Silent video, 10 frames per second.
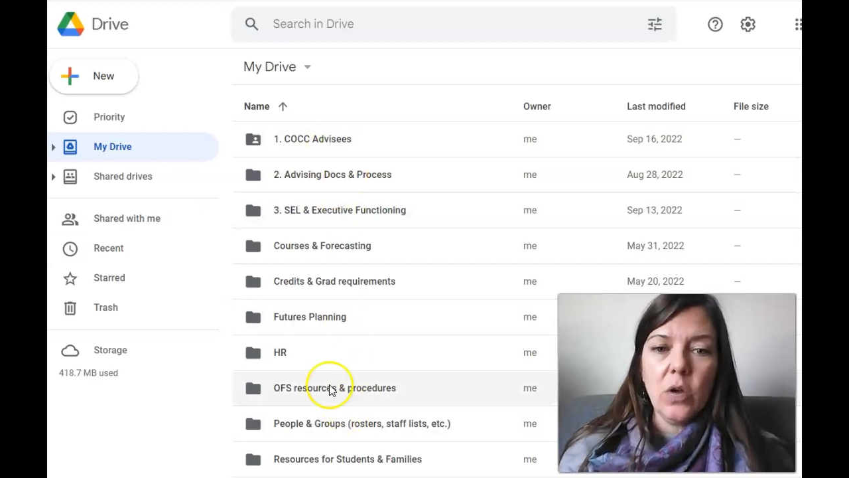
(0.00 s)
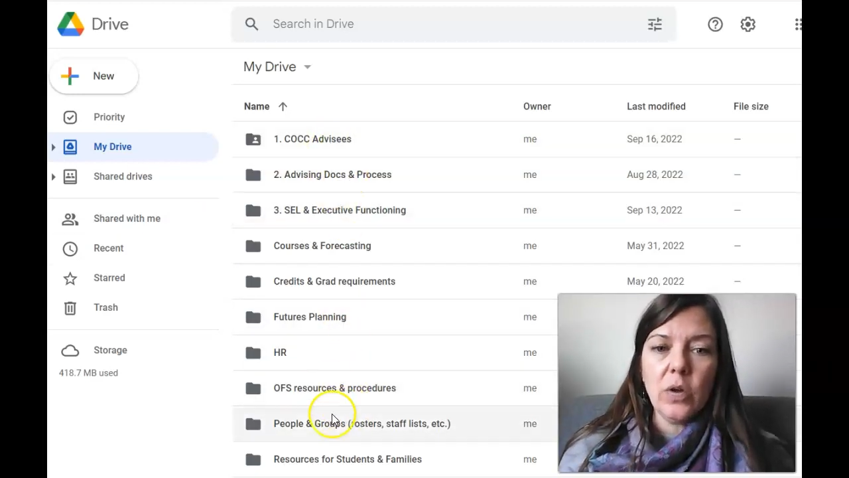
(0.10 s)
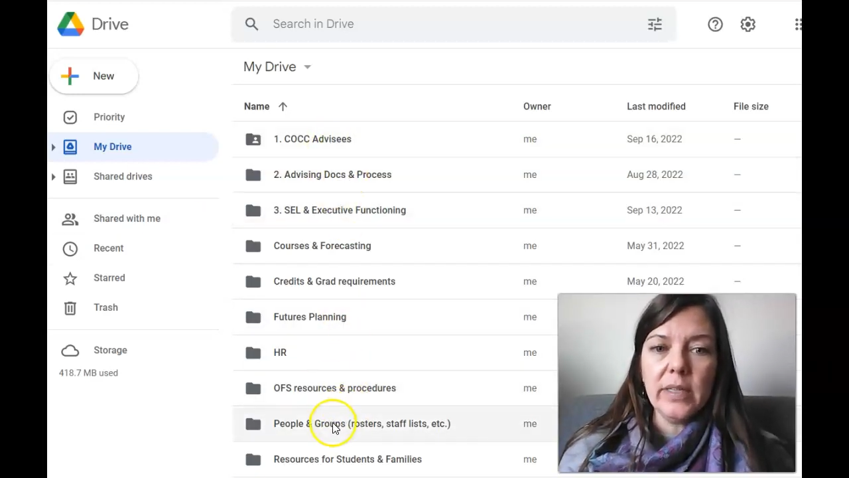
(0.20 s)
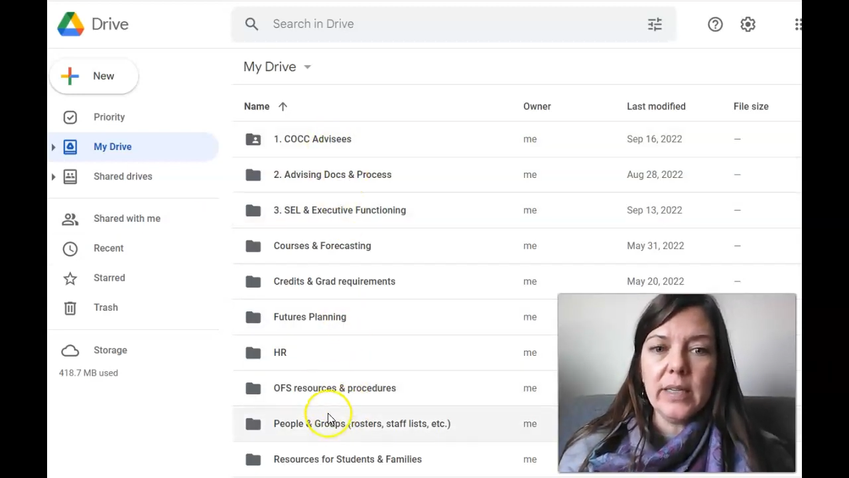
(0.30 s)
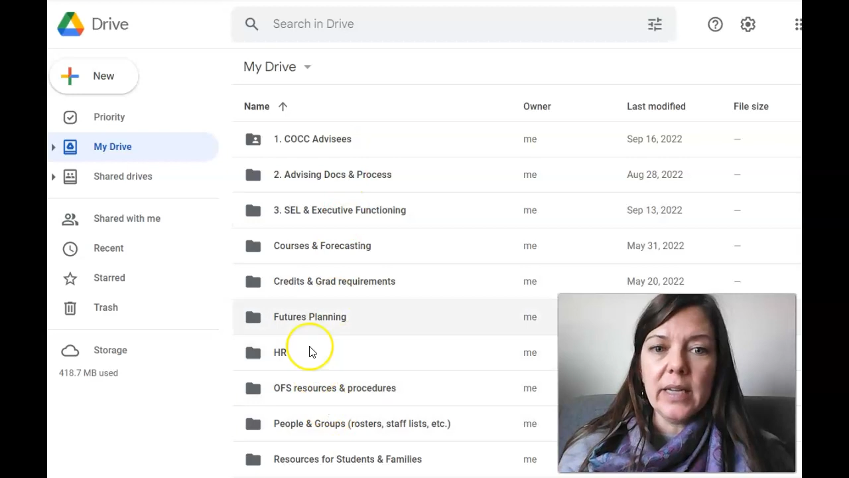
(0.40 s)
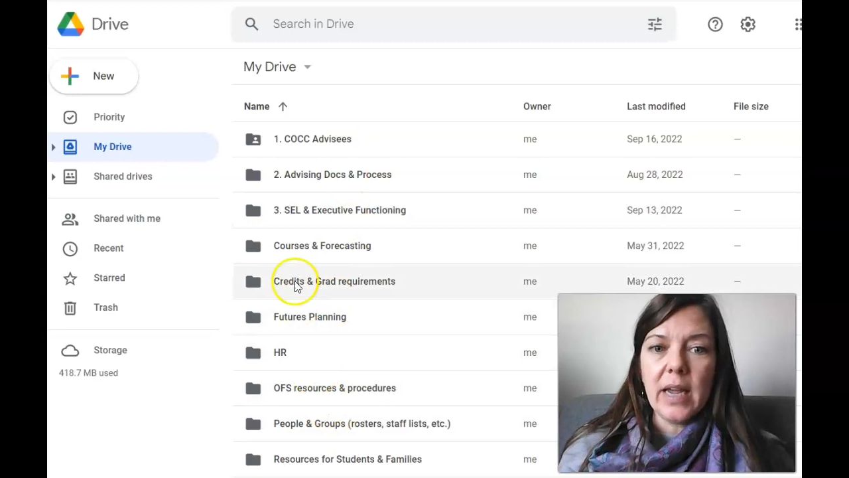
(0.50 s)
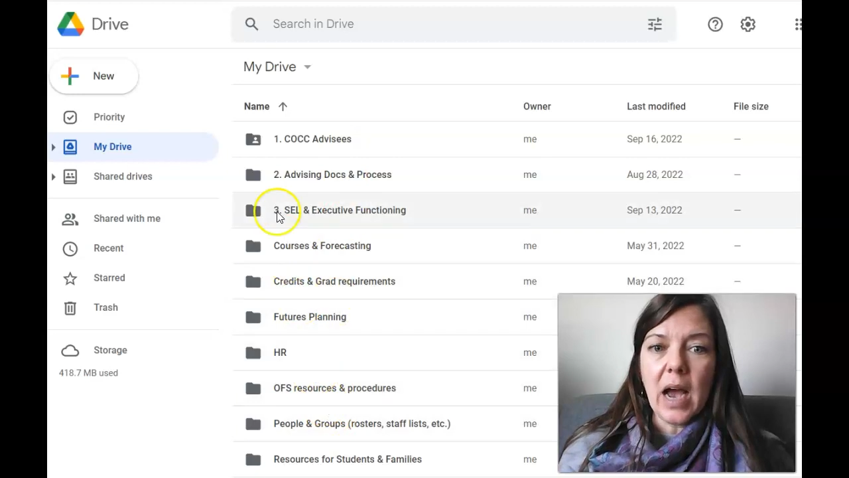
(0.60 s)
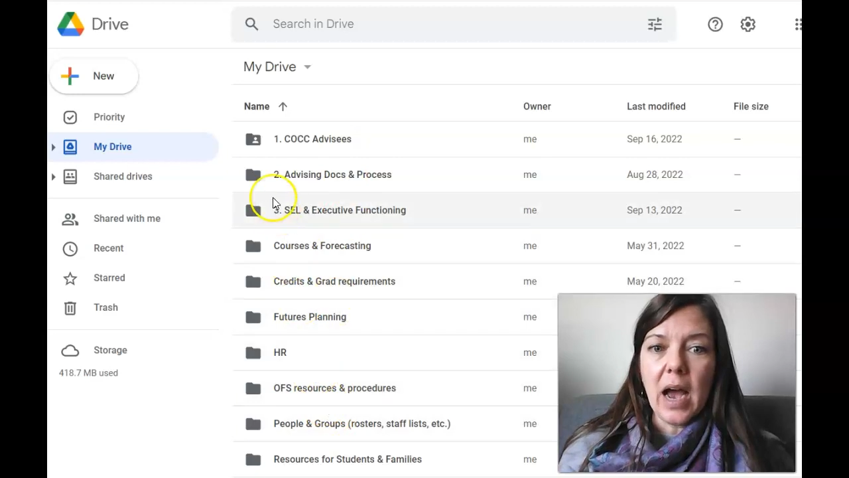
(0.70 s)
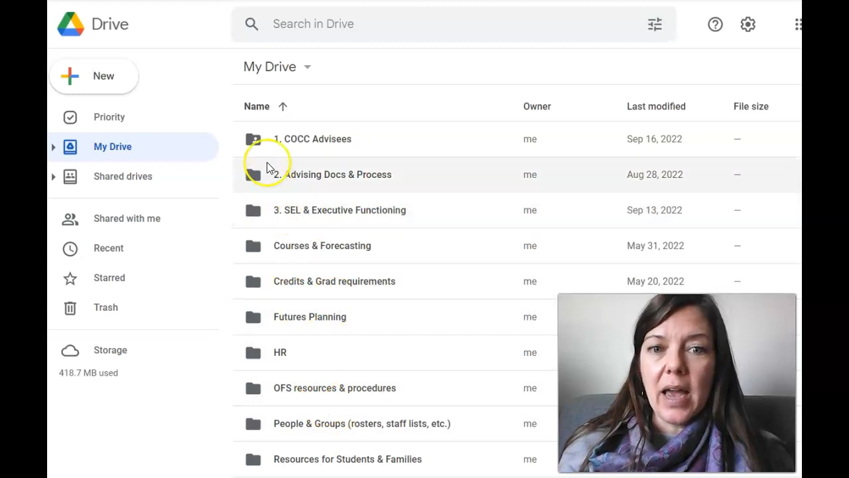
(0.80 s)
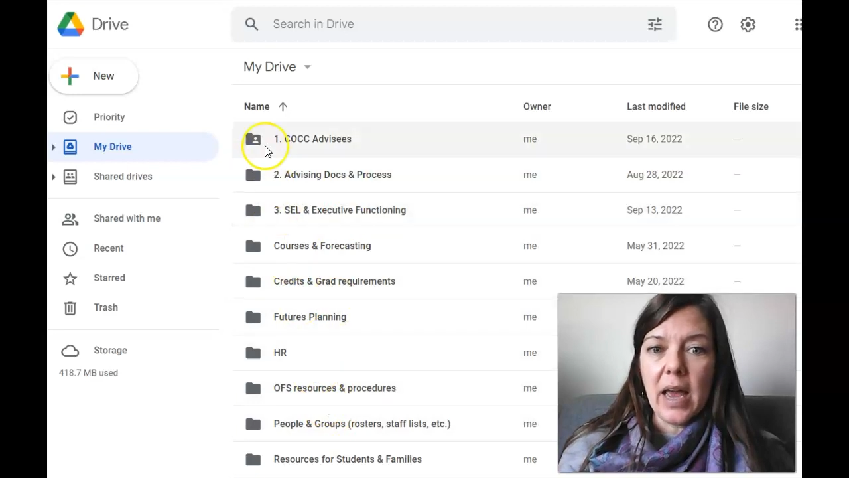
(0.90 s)
You can see
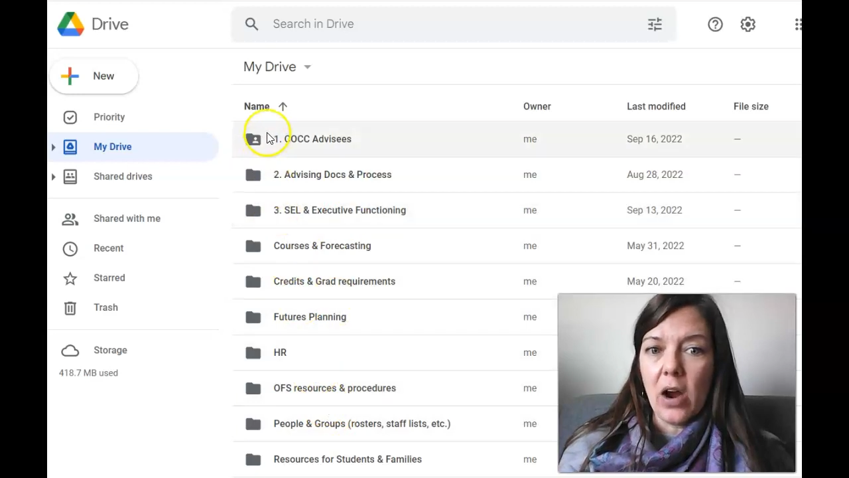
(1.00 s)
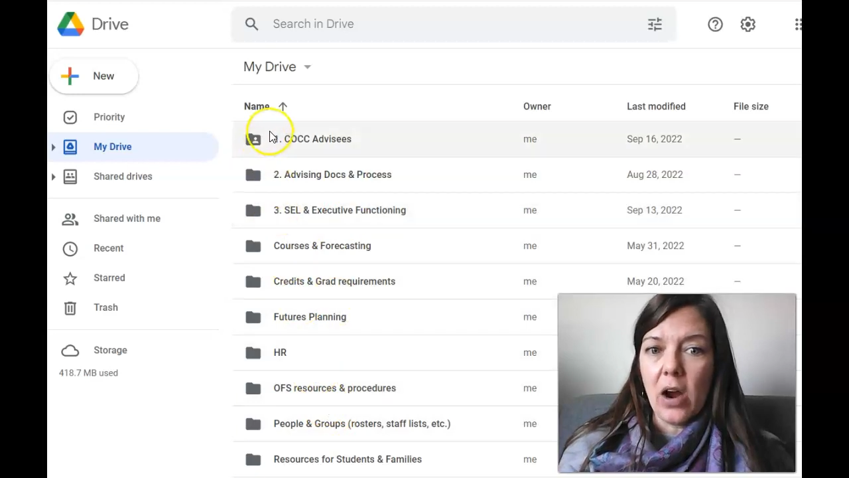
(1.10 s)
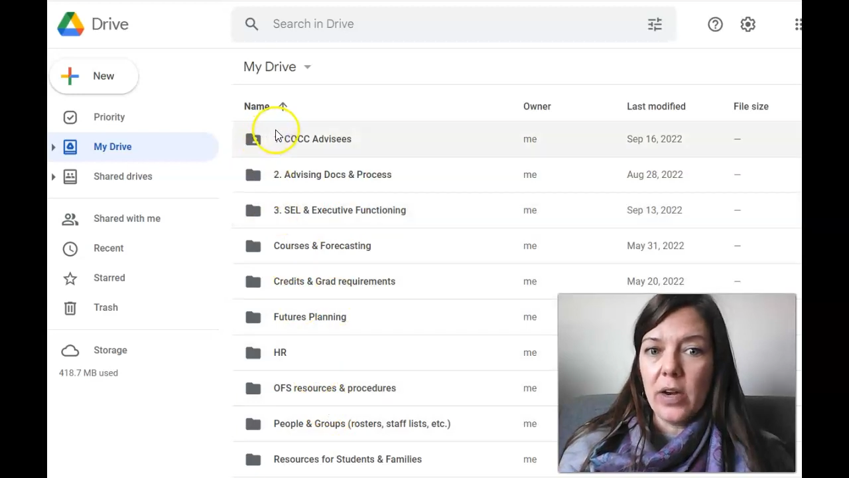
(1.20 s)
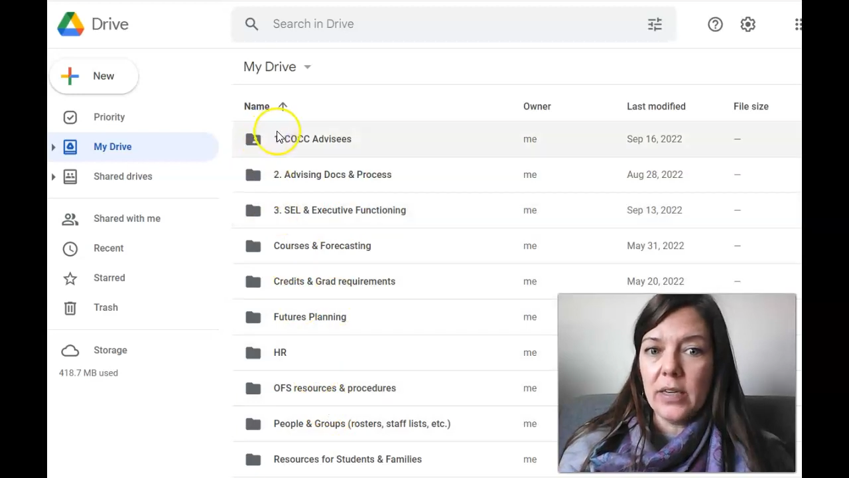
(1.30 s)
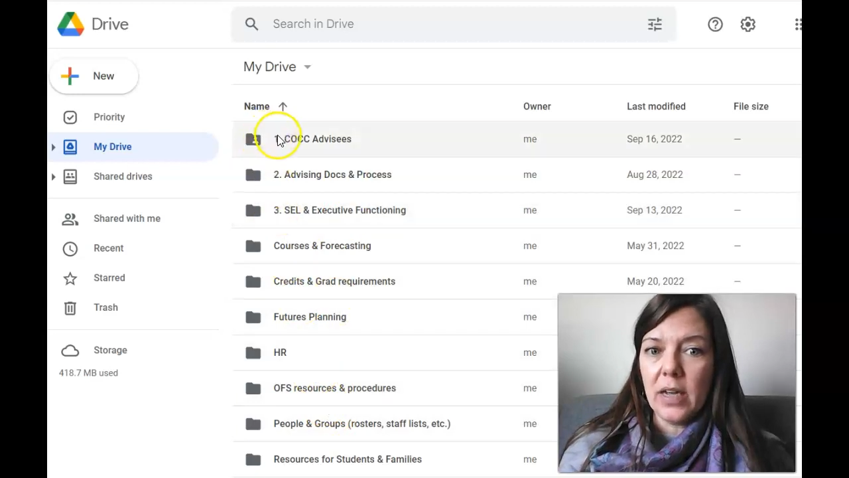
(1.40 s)
I had already